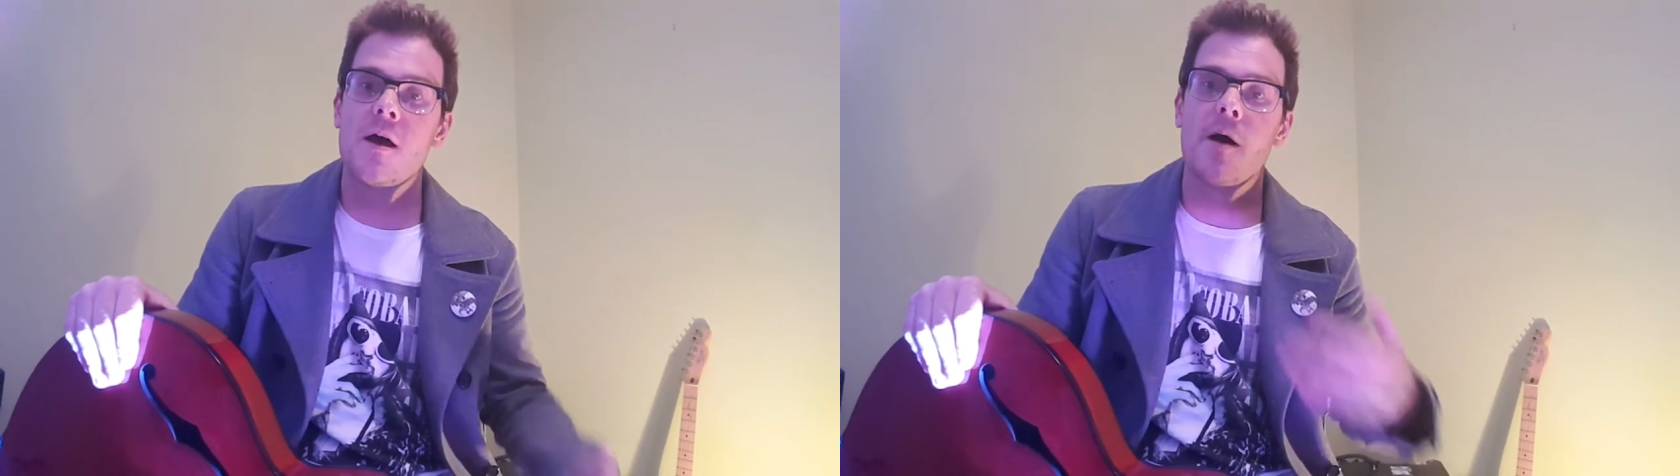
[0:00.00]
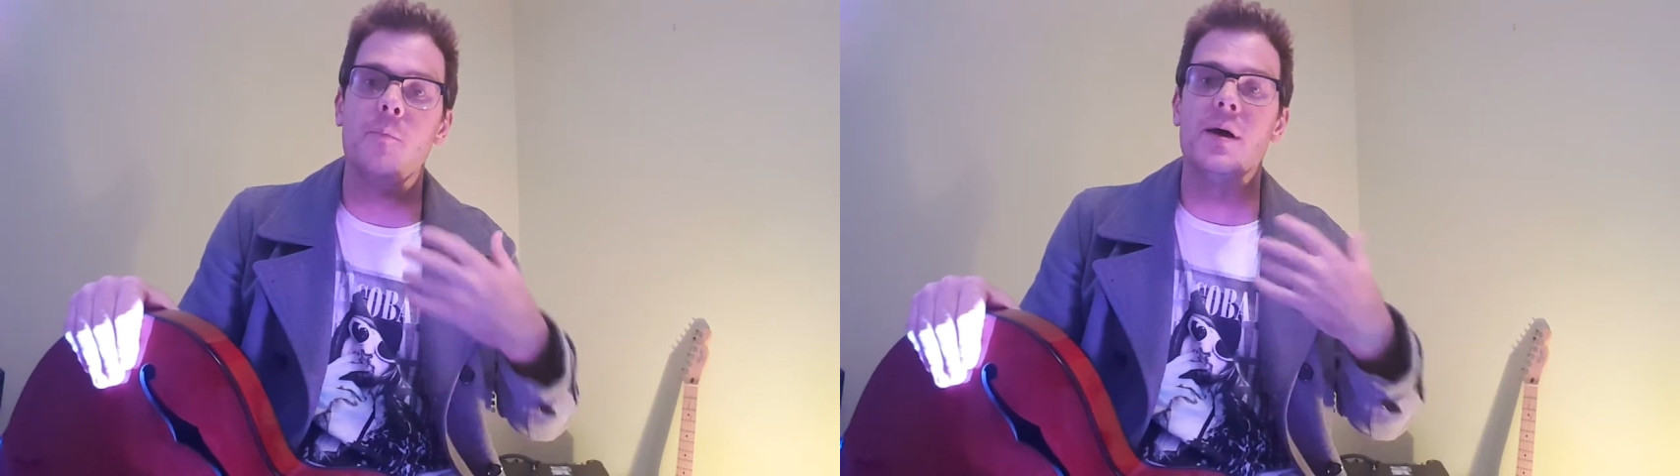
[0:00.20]

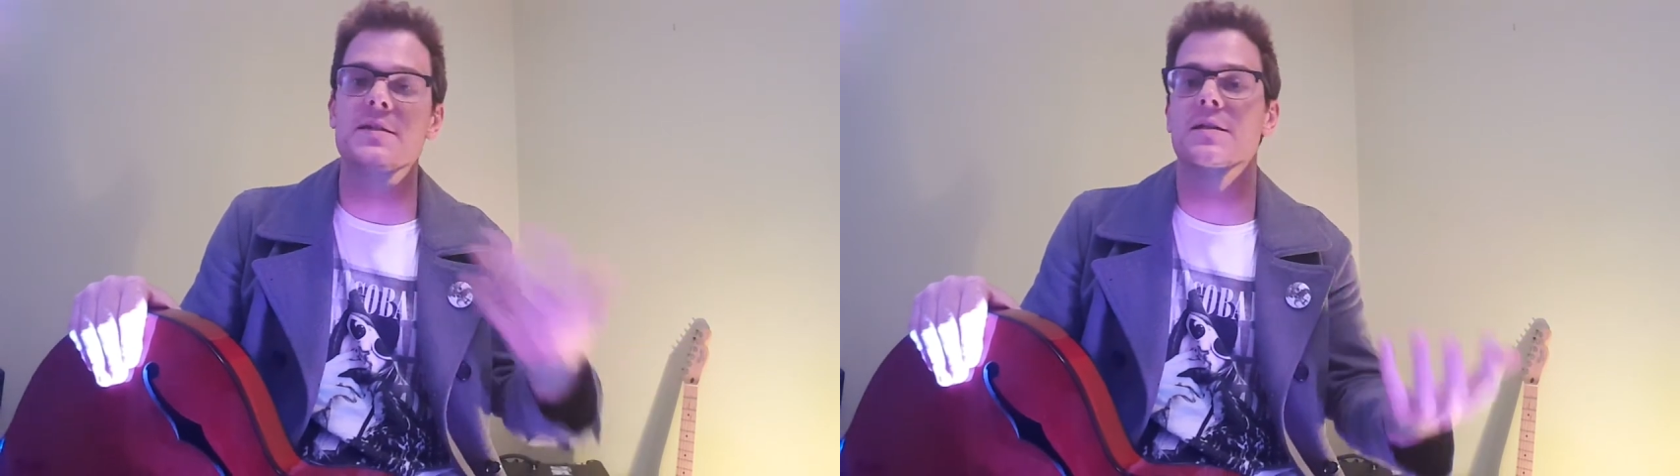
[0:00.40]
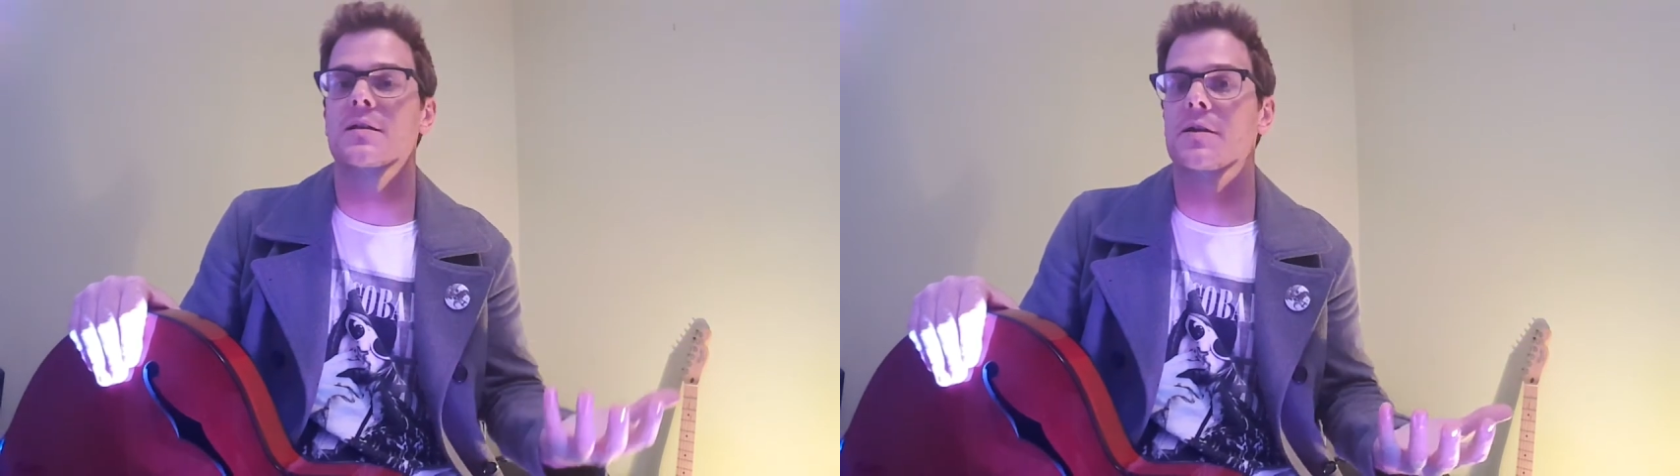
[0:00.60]
I'm
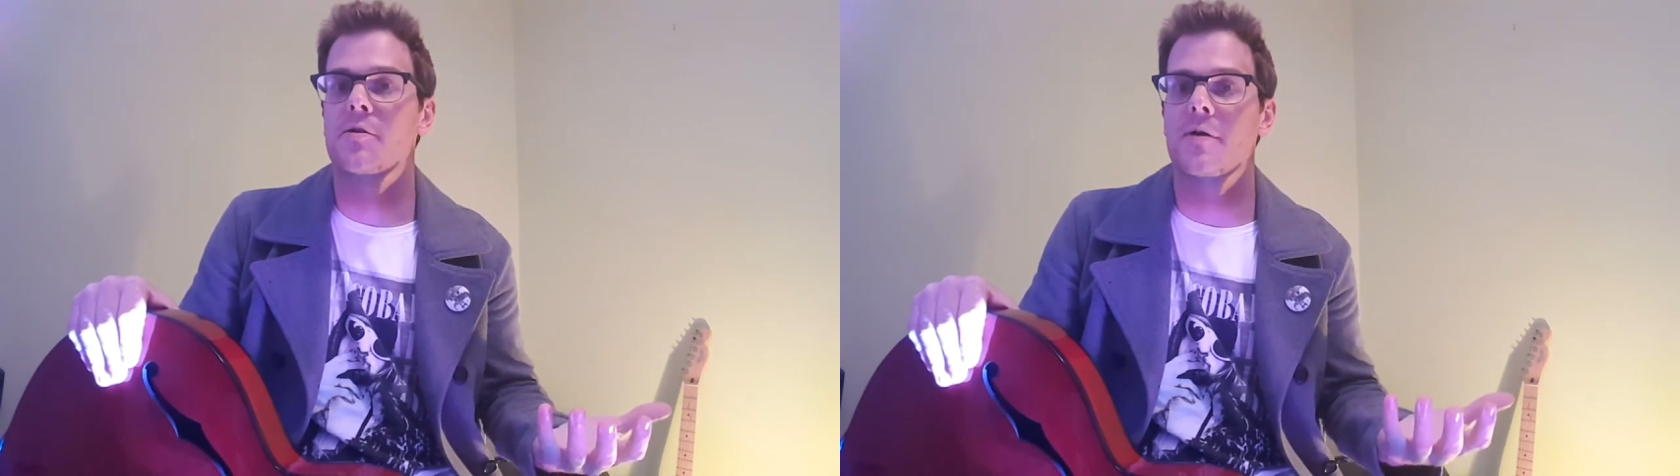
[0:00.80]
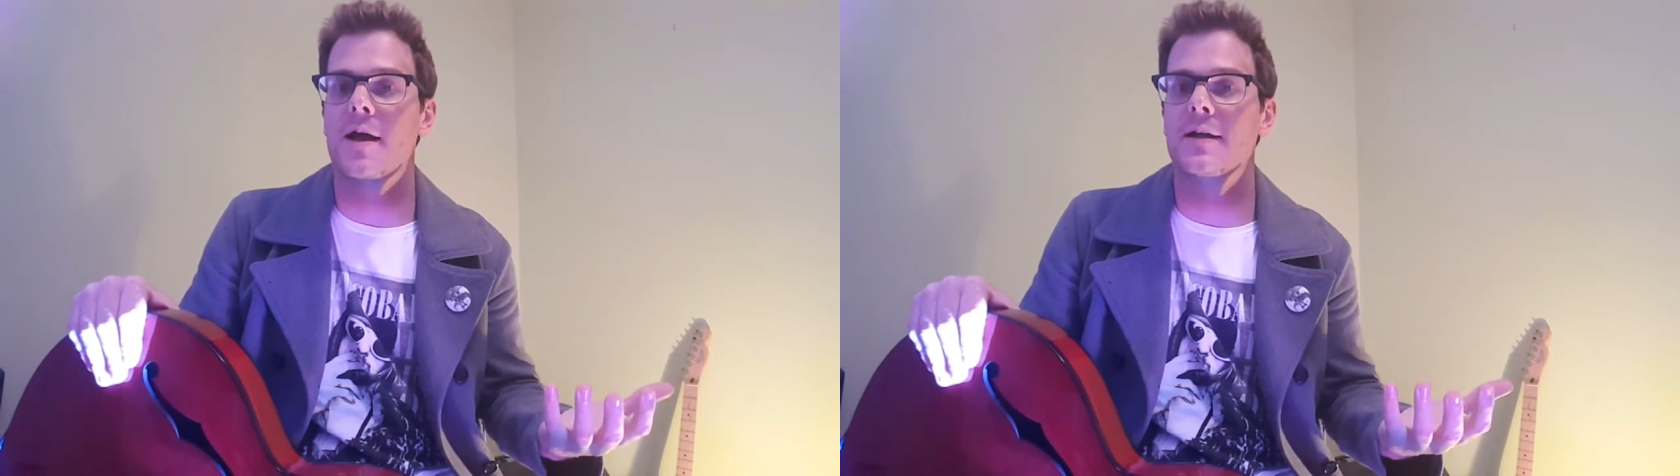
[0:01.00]
basically
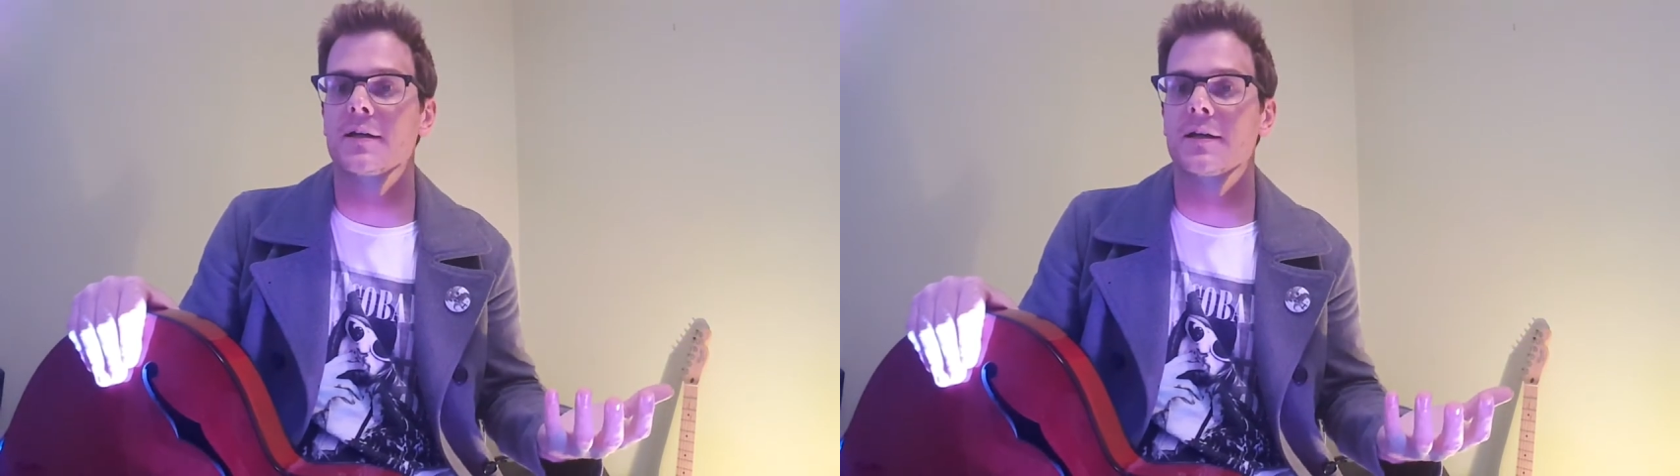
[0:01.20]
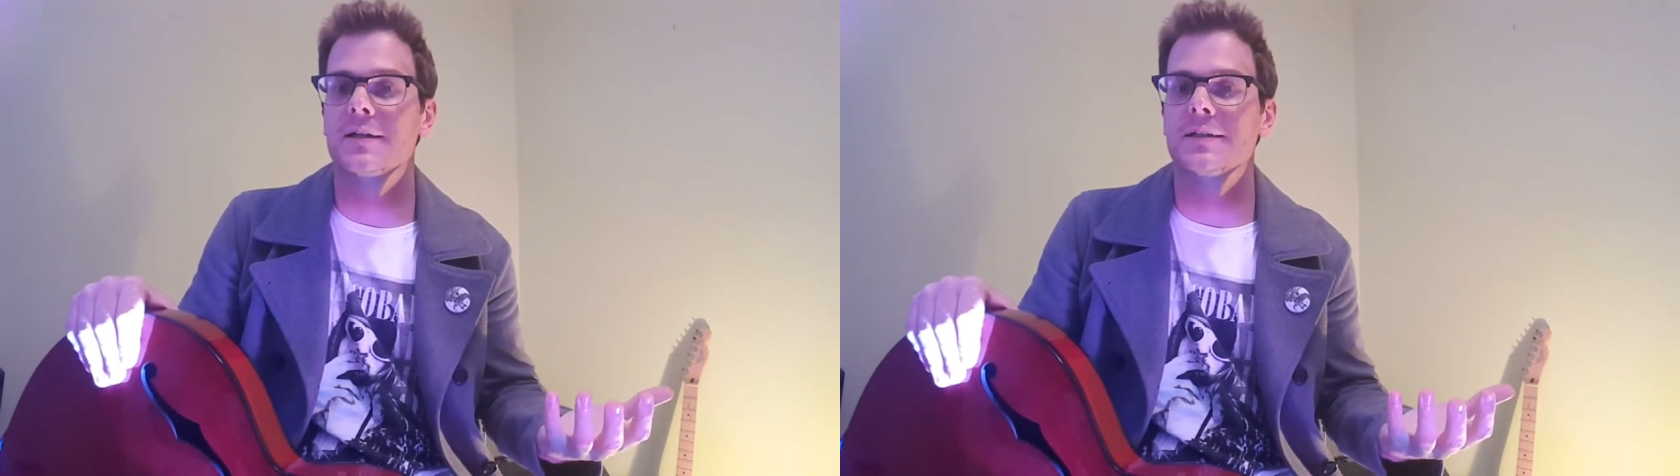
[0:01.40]

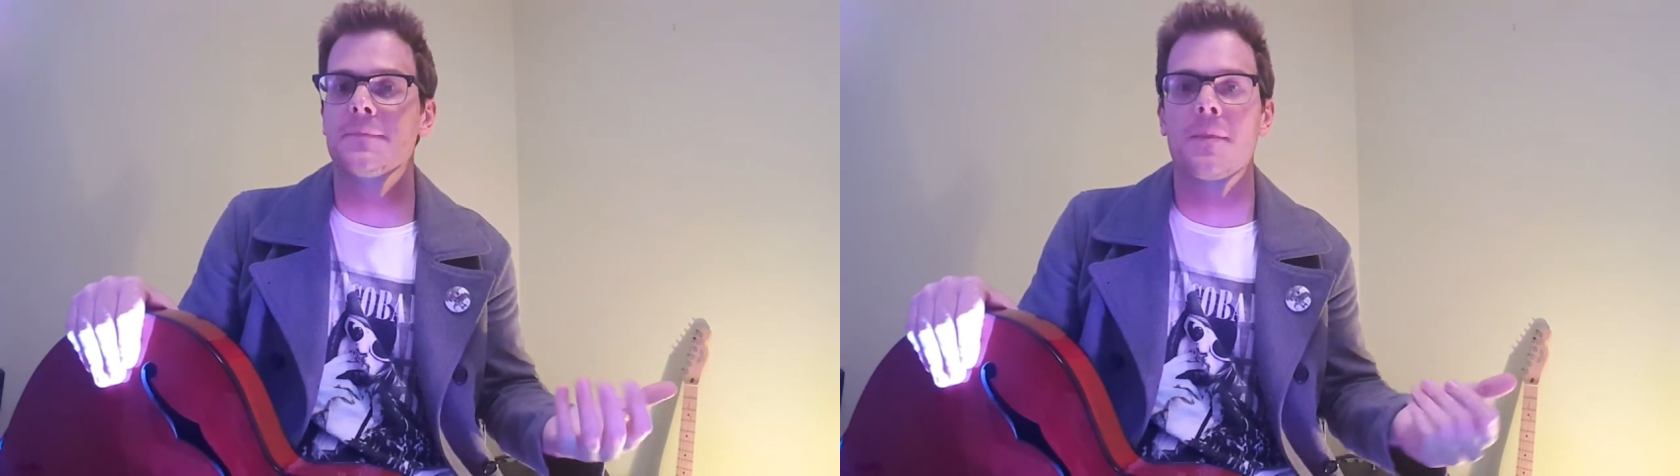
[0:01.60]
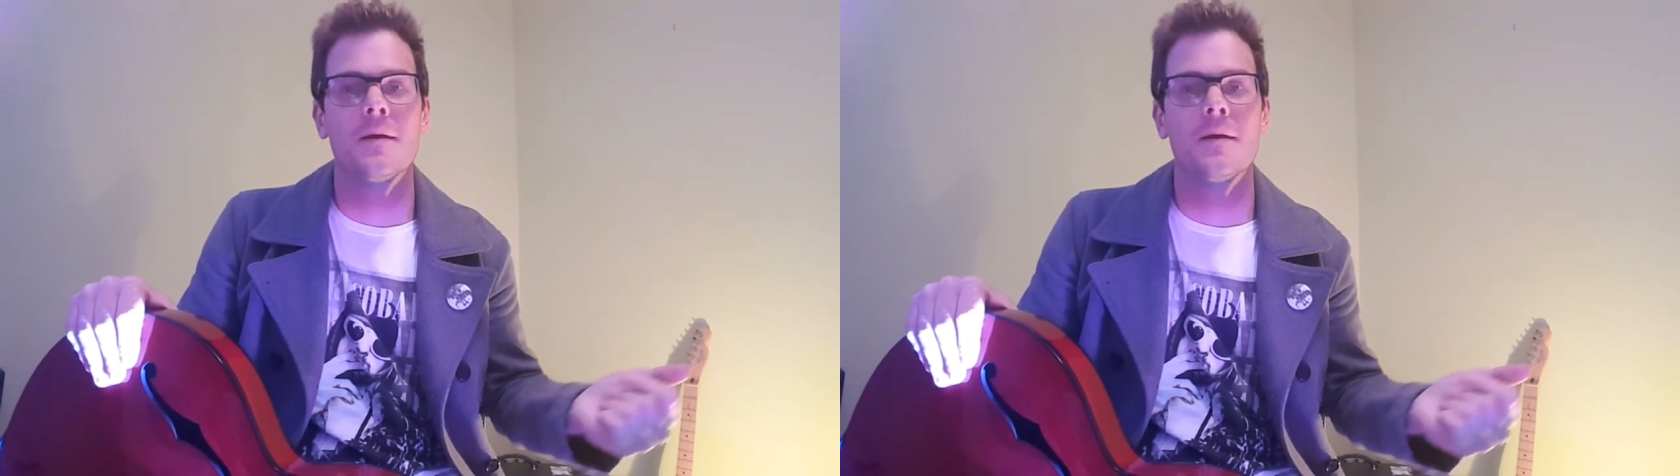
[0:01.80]
creating a